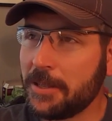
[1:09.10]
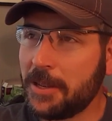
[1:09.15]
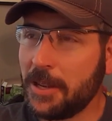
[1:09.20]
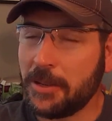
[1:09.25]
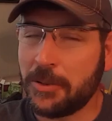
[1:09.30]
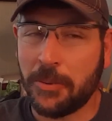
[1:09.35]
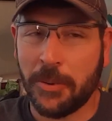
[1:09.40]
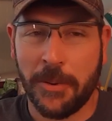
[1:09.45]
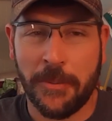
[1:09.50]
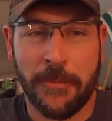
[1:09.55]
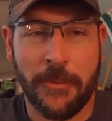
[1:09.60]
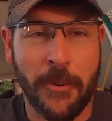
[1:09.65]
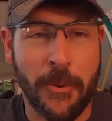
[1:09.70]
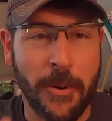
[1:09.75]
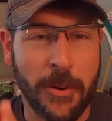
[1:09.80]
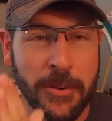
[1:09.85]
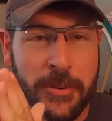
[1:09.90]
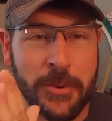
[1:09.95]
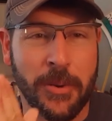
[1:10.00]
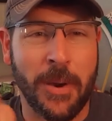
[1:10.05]
Day
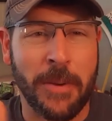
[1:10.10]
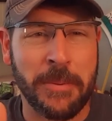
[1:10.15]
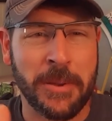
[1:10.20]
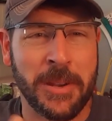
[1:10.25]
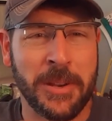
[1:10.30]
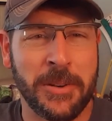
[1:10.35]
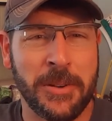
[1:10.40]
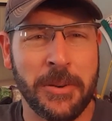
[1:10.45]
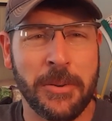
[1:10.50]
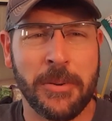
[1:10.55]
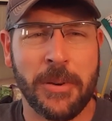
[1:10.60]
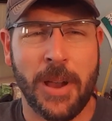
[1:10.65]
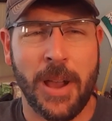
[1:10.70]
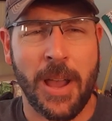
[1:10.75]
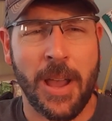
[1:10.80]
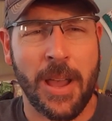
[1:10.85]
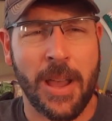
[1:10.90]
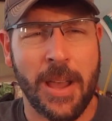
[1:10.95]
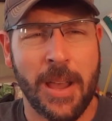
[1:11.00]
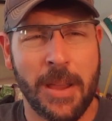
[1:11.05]
24. So I'm gonna do
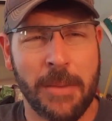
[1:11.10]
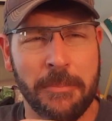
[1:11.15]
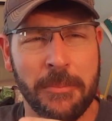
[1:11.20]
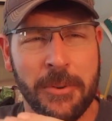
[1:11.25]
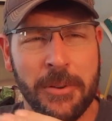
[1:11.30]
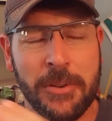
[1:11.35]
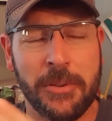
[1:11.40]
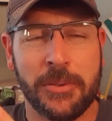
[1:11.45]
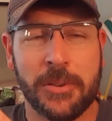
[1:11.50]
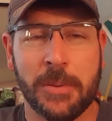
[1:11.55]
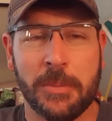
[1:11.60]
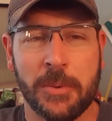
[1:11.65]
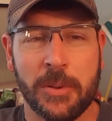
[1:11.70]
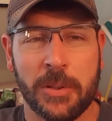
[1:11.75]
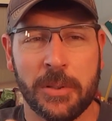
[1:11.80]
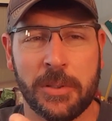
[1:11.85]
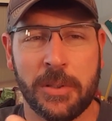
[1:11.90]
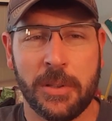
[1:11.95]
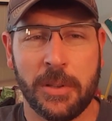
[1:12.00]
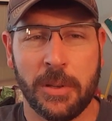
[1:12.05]

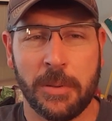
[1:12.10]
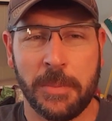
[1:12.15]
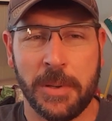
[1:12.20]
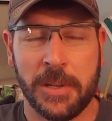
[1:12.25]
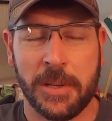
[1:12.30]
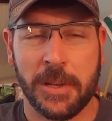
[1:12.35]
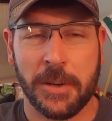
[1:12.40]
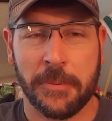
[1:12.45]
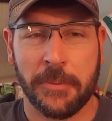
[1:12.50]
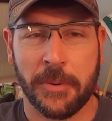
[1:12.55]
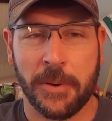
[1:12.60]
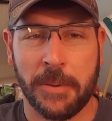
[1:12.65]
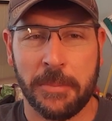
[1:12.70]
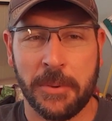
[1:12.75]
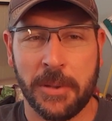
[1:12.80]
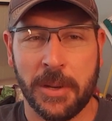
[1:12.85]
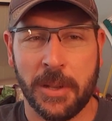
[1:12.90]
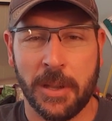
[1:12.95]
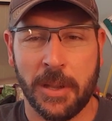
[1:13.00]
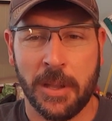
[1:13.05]
something a little bit different. I'm
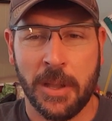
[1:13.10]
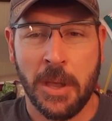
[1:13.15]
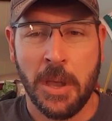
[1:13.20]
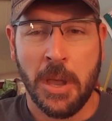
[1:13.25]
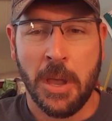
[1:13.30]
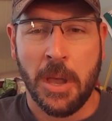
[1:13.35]
gonna